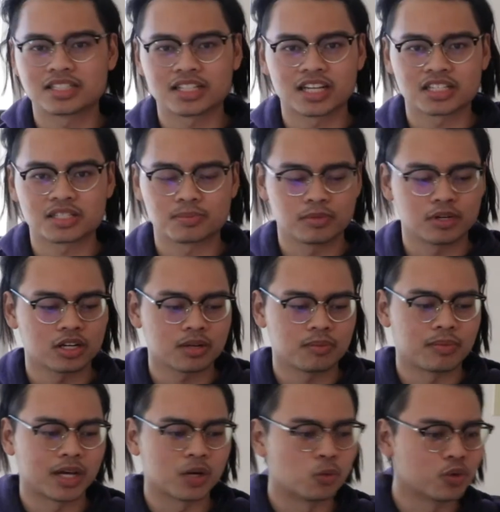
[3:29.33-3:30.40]
textbook,
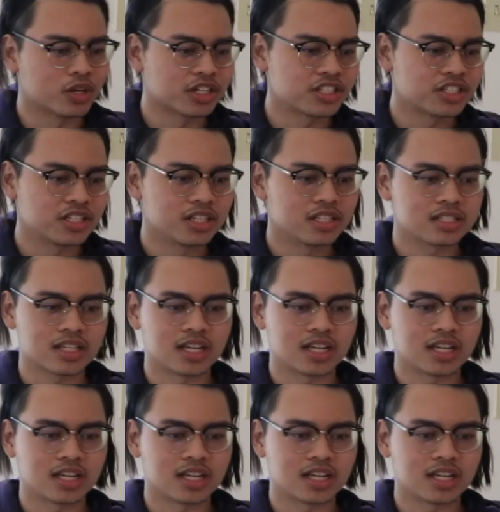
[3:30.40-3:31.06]
my worksheets,